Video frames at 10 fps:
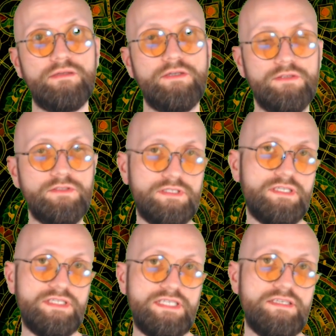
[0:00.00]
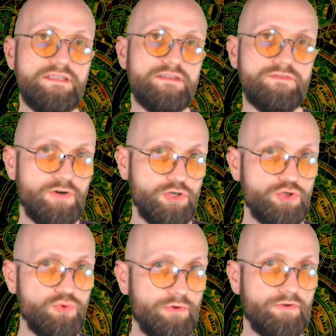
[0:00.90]
the season is very
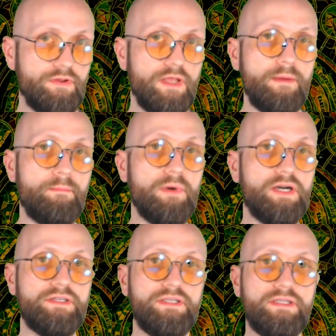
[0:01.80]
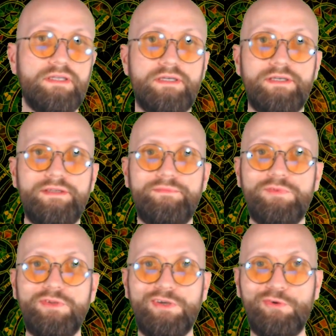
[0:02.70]
short, but
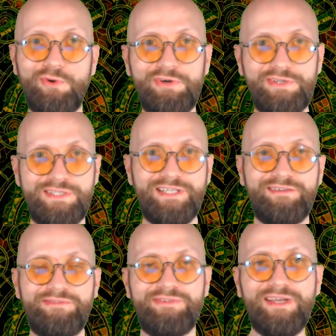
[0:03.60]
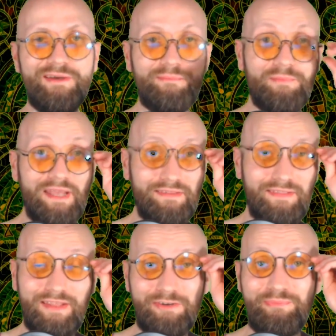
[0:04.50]
the court itself might
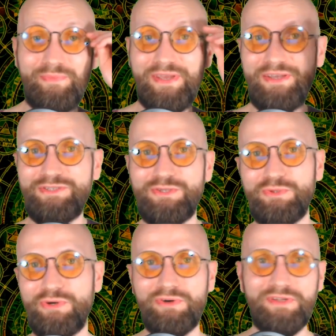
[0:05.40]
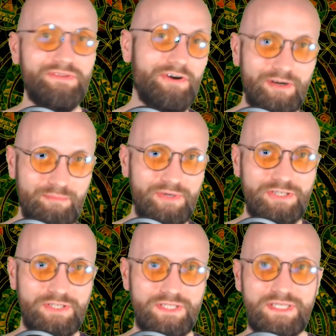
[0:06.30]
not be so short in their
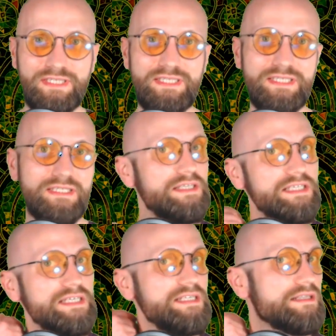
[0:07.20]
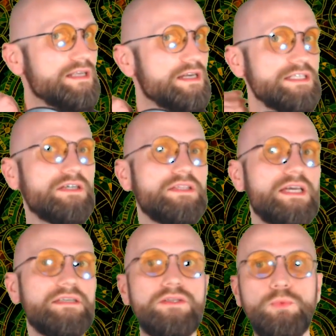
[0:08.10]
ambitions. It's the season that is
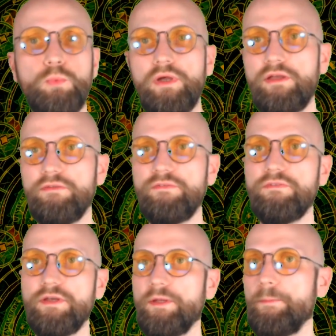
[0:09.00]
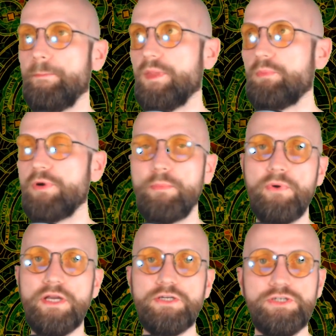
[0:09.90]
connected with the
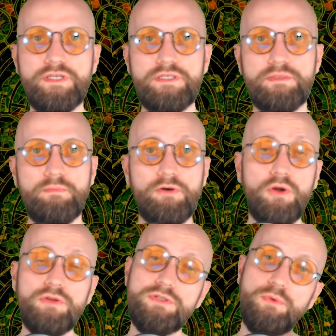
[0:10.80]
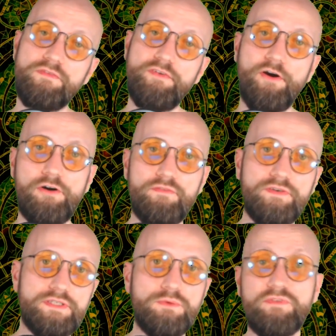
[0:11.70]
preparations, but also with
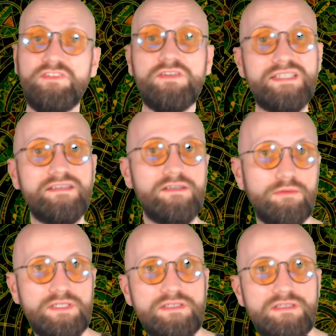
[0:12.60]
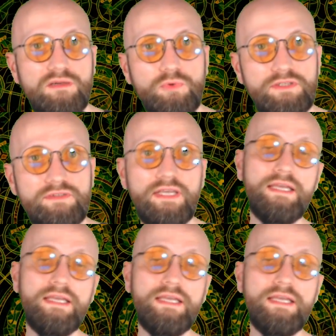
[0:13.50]
harvest, with concealment somewhat,